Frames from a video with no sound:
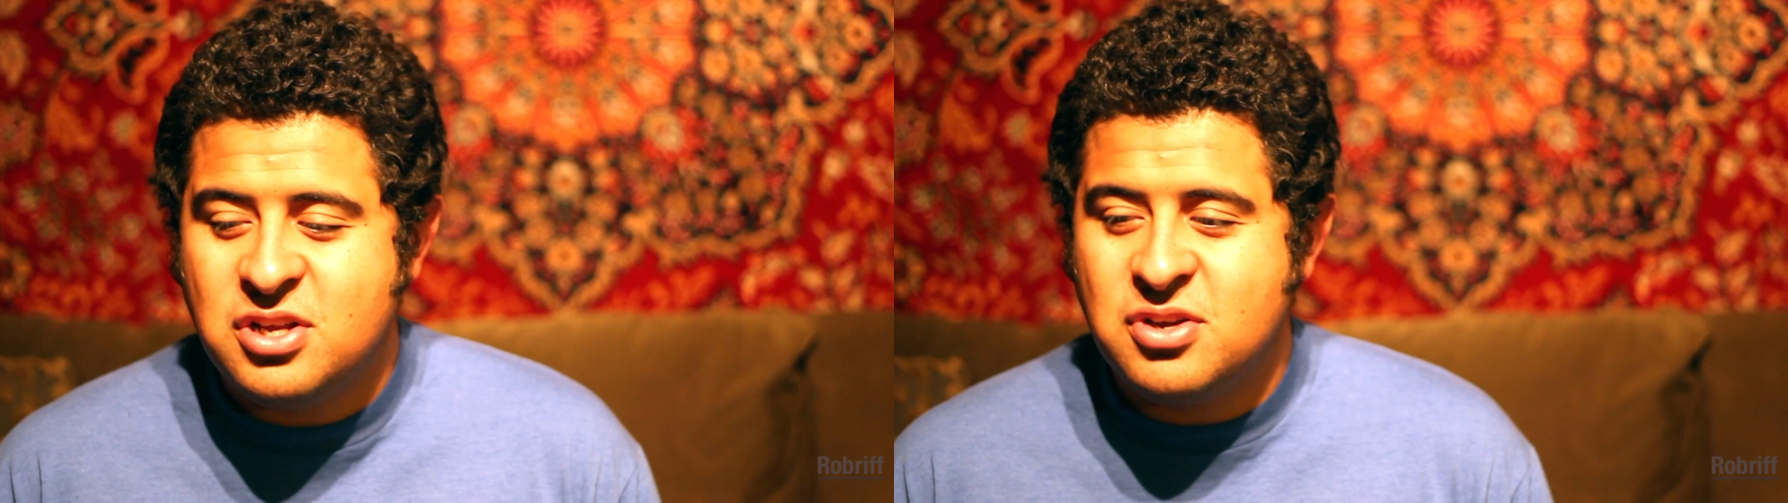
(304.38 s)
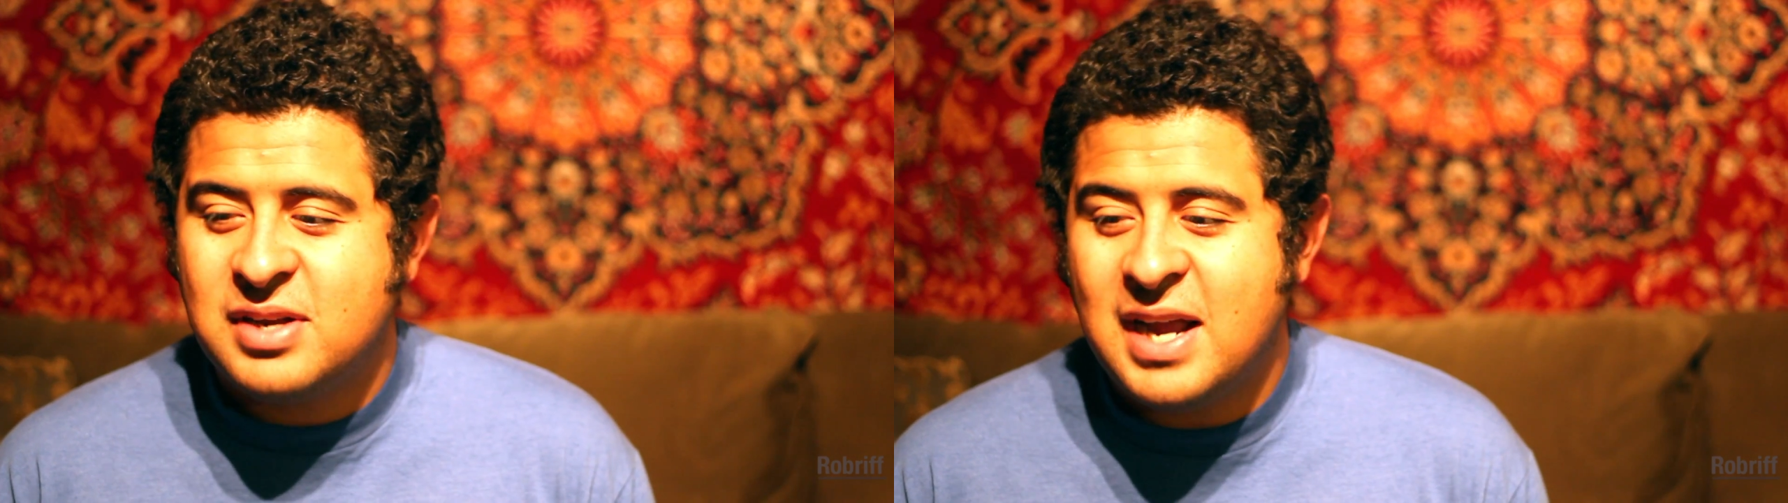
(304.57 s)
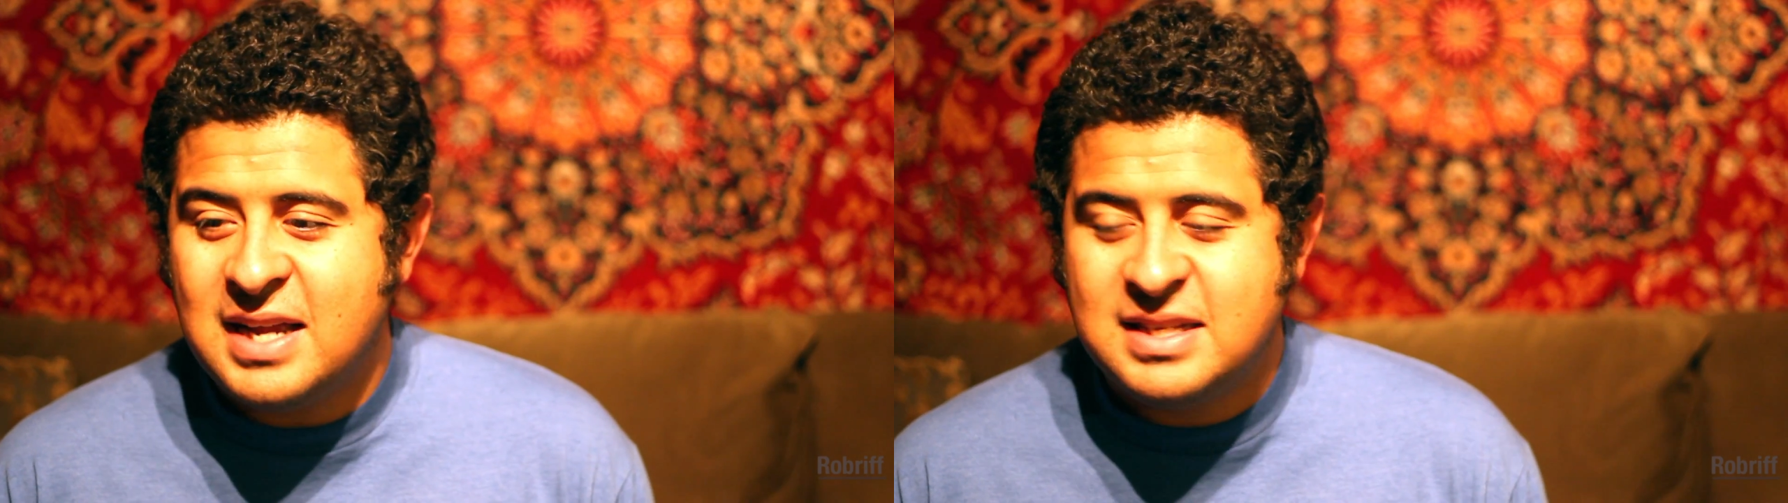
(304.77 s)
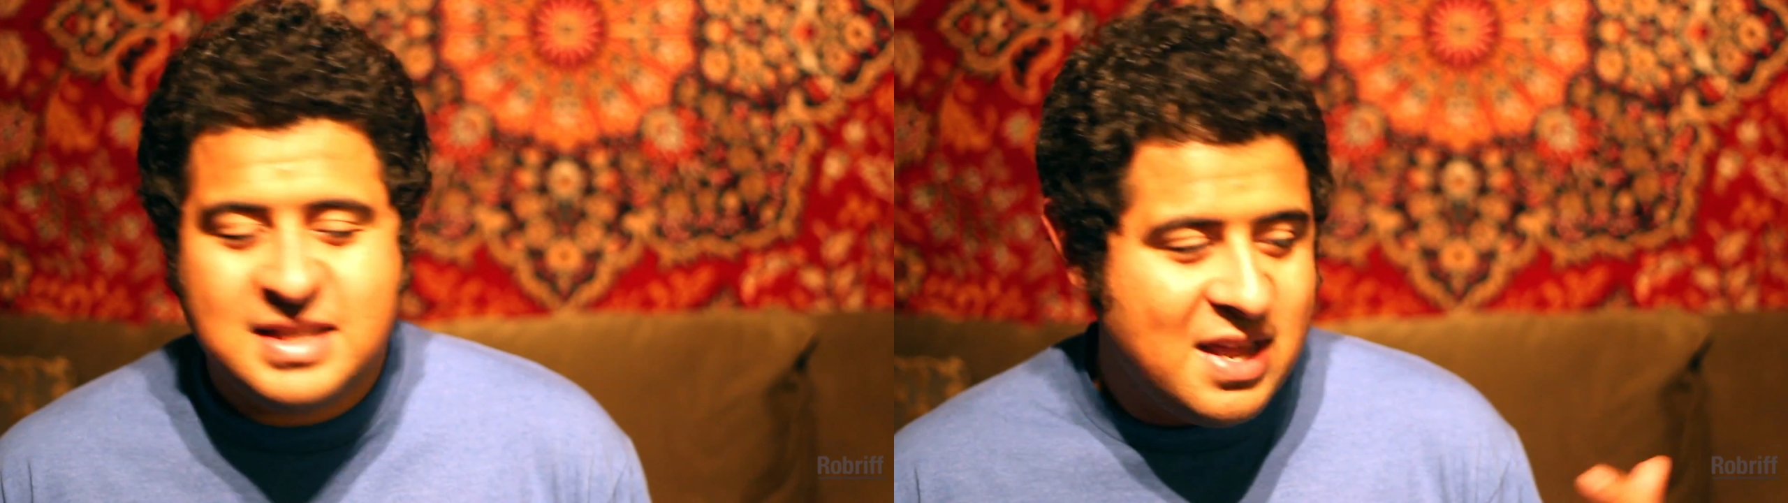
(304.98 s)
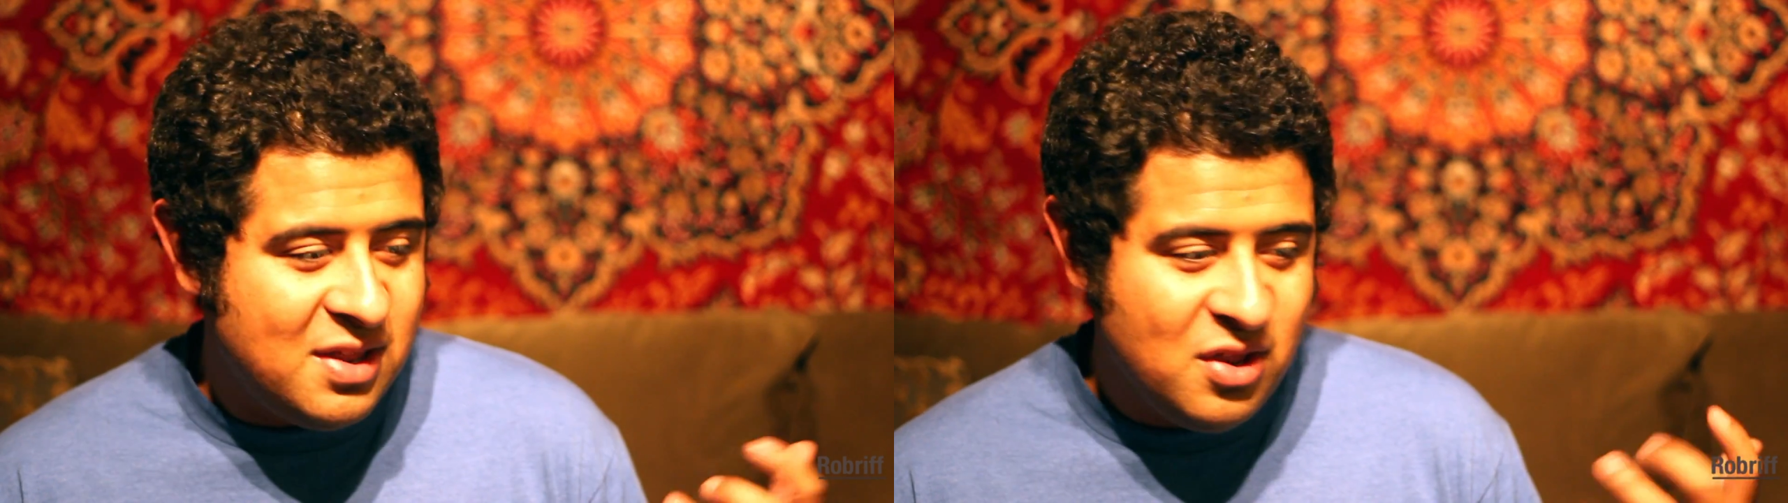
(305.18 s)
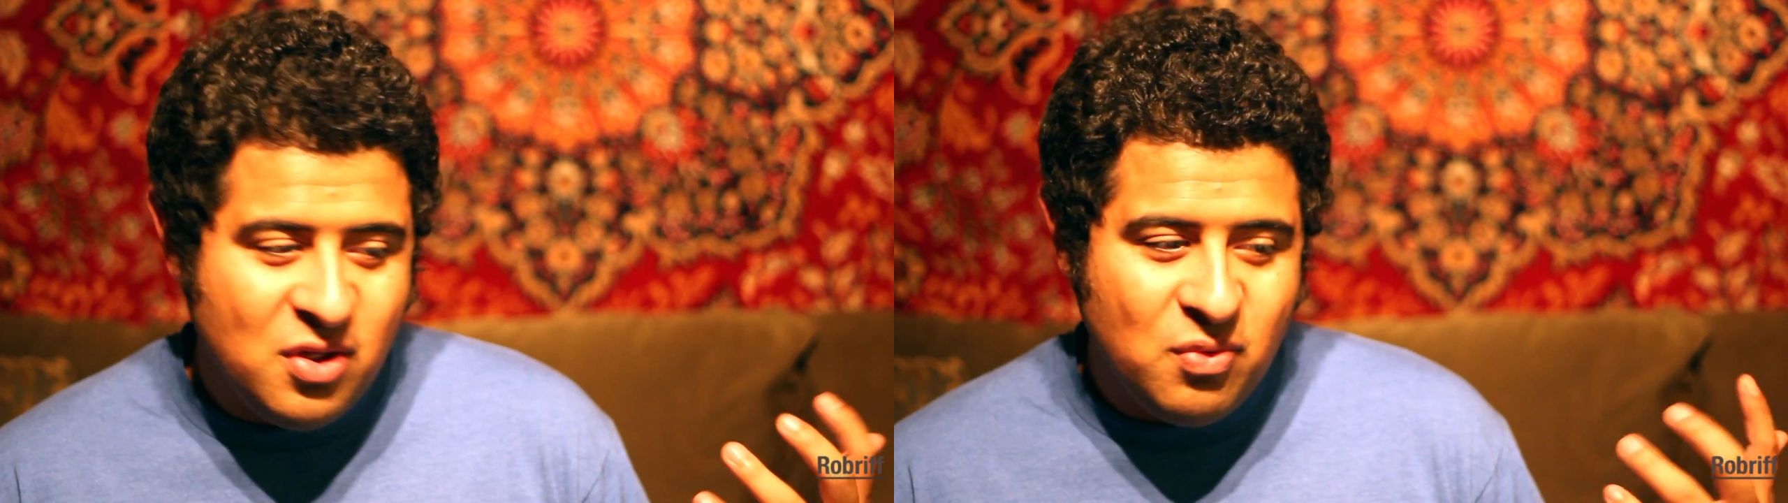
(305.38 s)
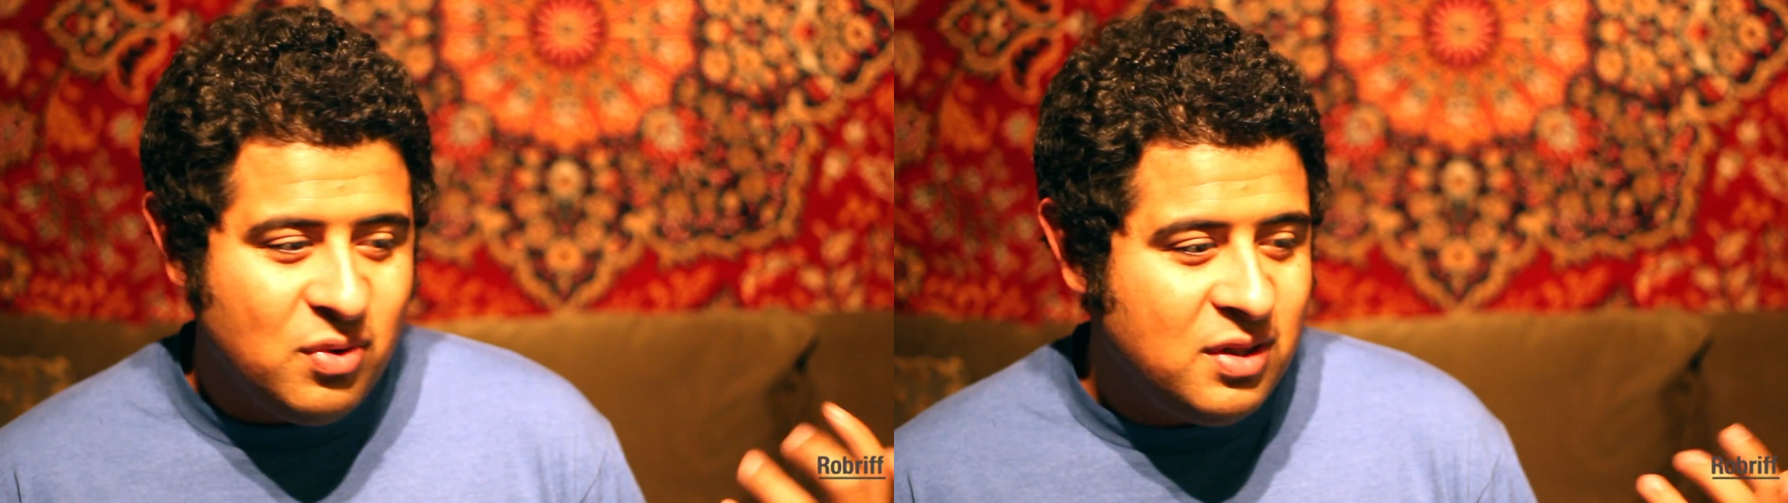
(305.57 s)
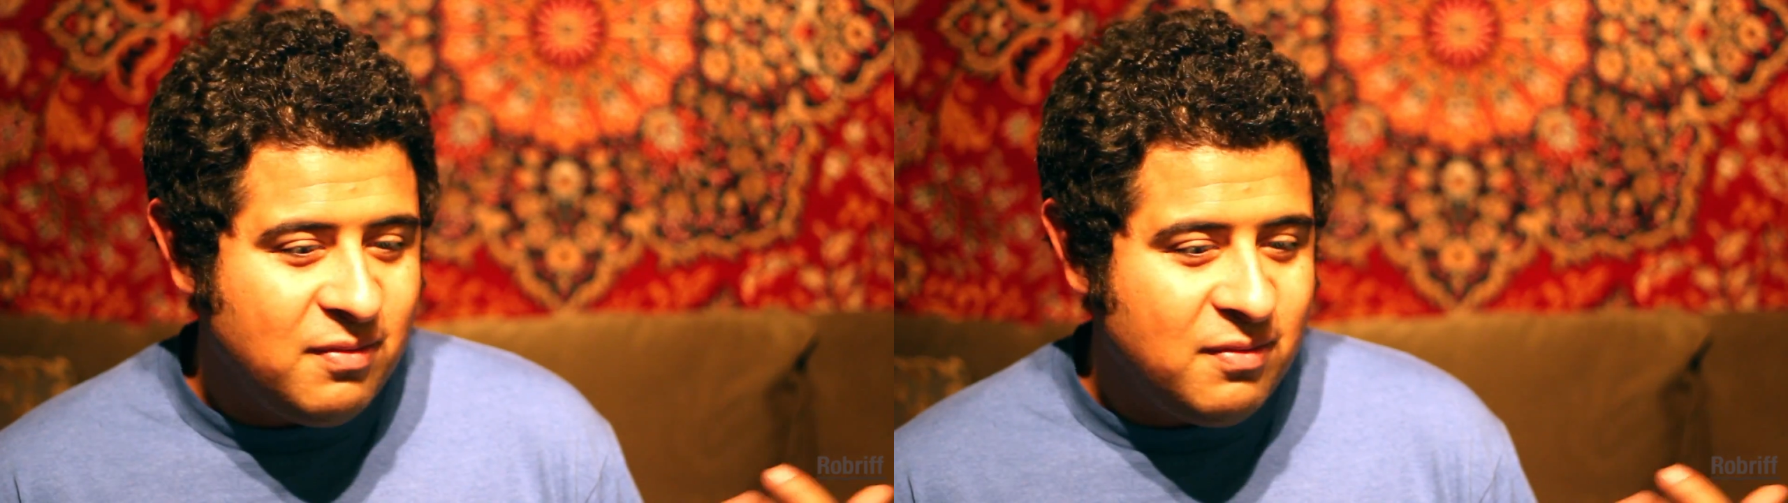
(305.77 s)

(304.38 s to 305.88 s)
your guys that were